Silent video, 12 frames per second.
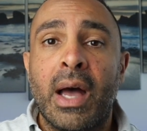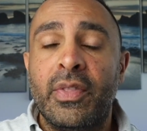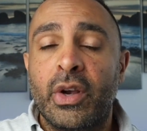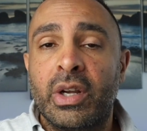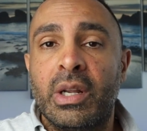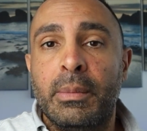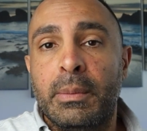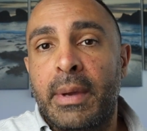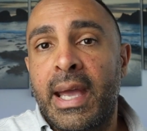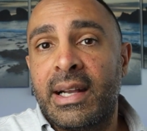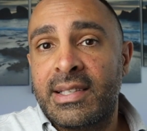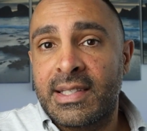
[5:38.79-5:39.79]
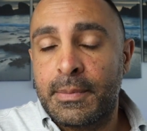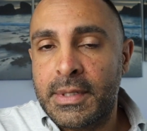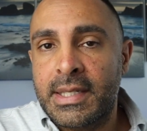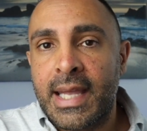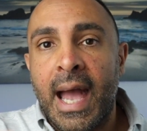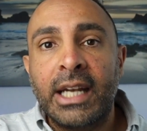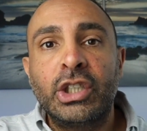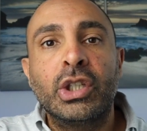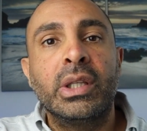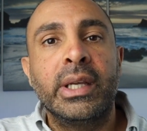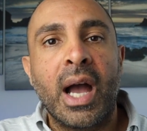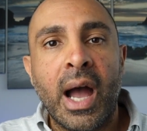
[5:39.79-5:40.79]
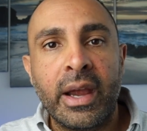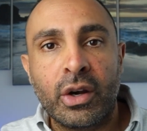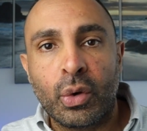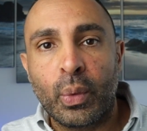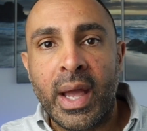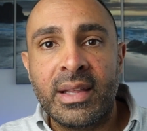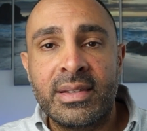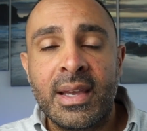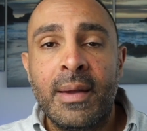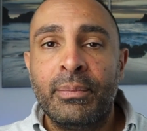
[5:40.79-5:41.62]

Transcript: they're going to be paying a substantially higher rent.